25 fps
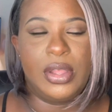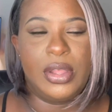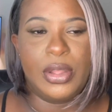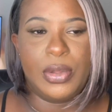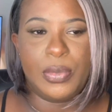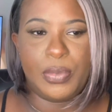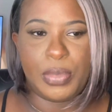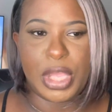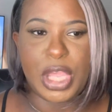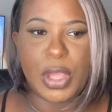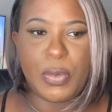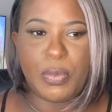
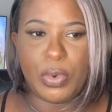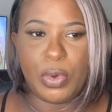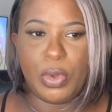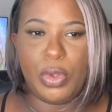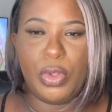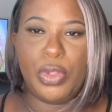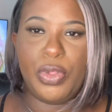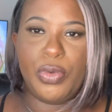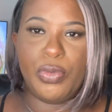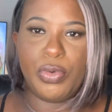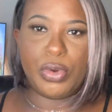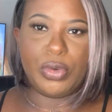
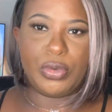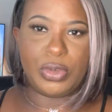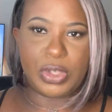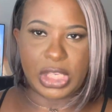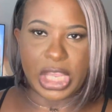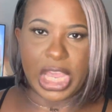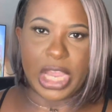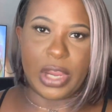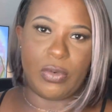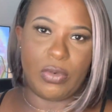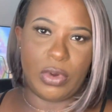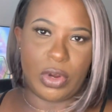people through
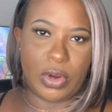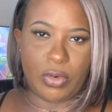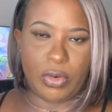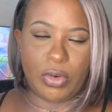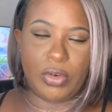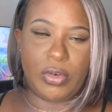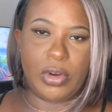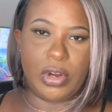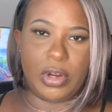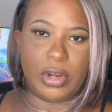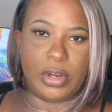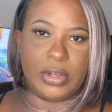tech
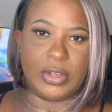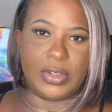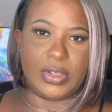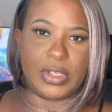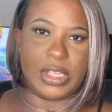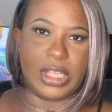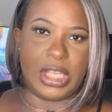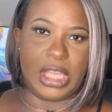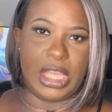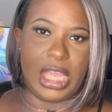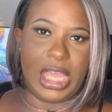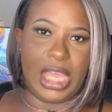
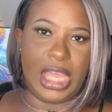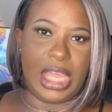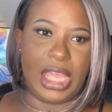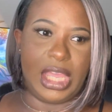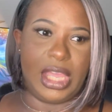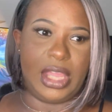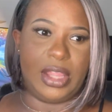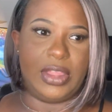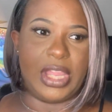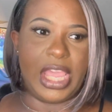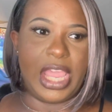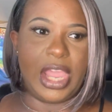recruiters,
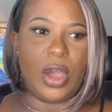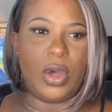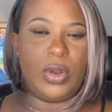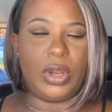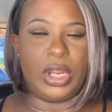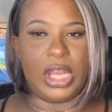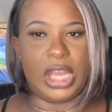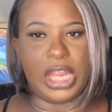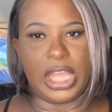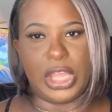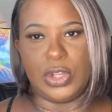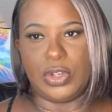and they
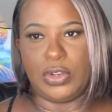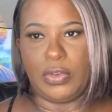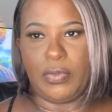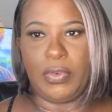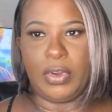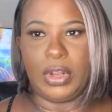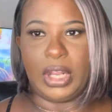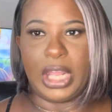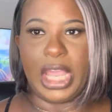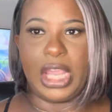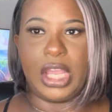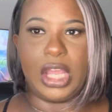only need you
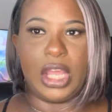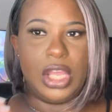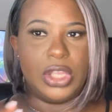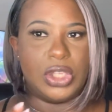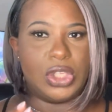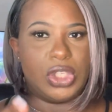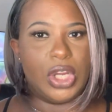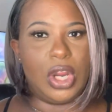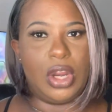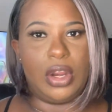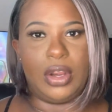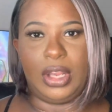for like a
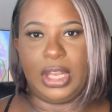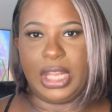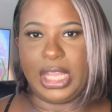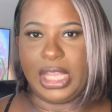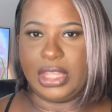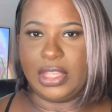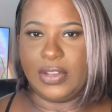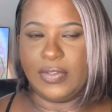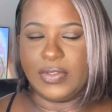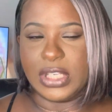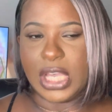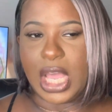certain
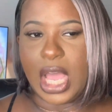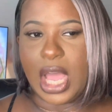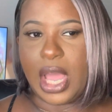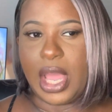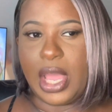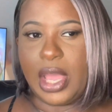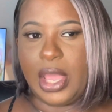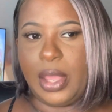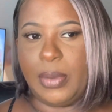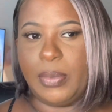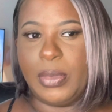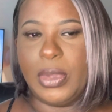length of
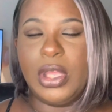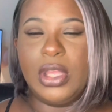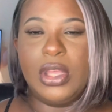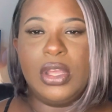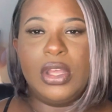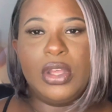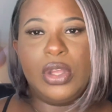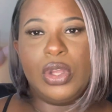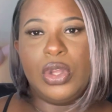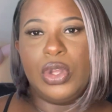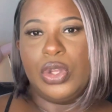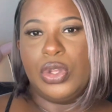time
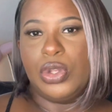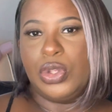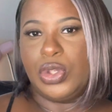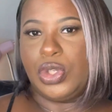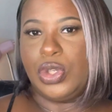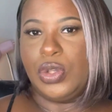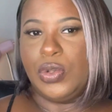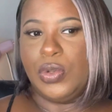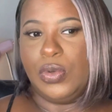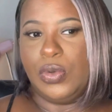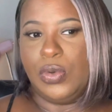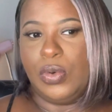
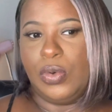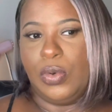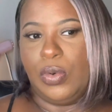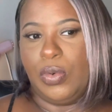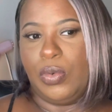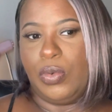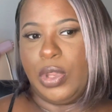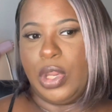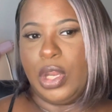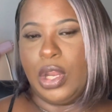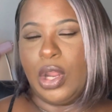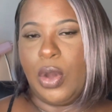
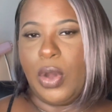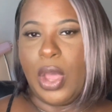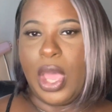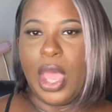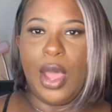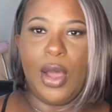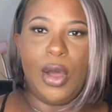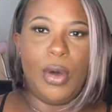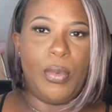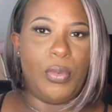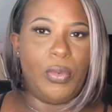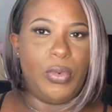to, you know,
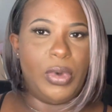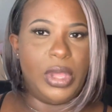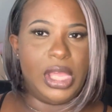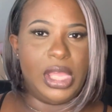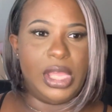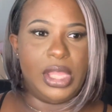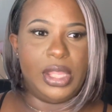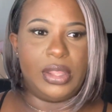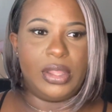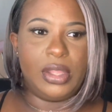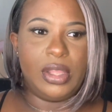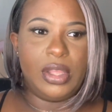help
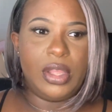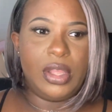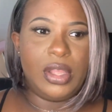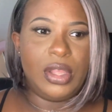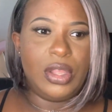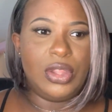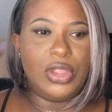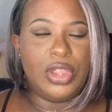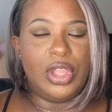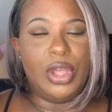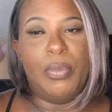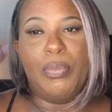with
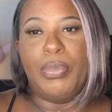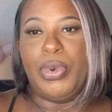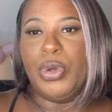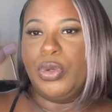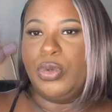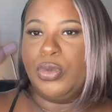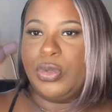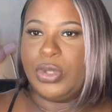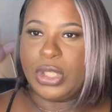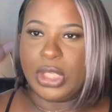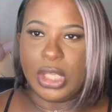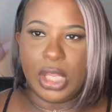the
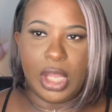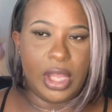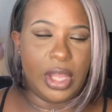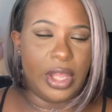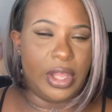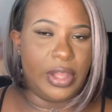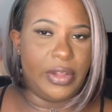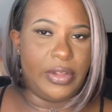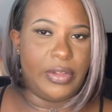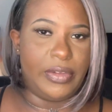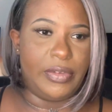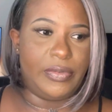boost
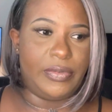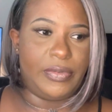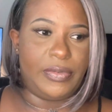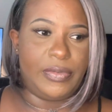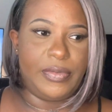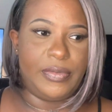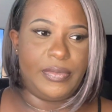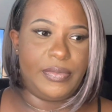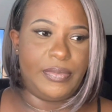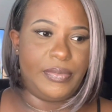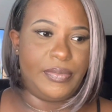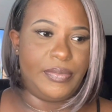of,
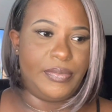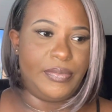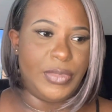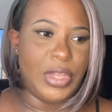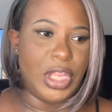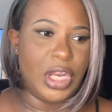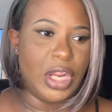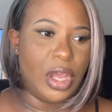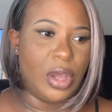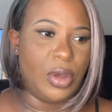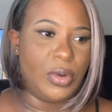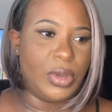
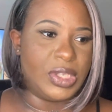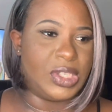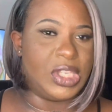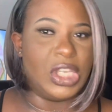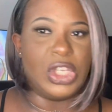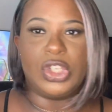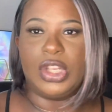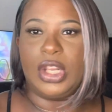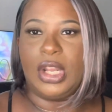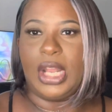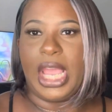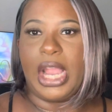you know,
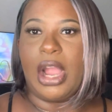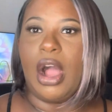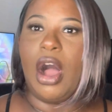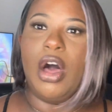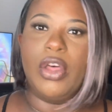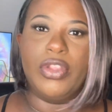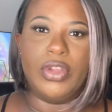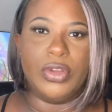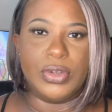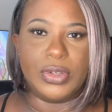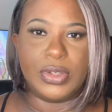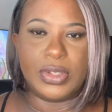essentially like
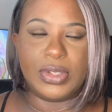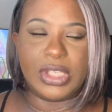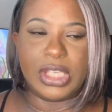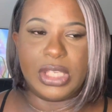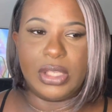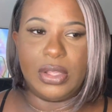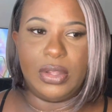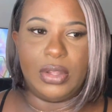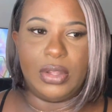all those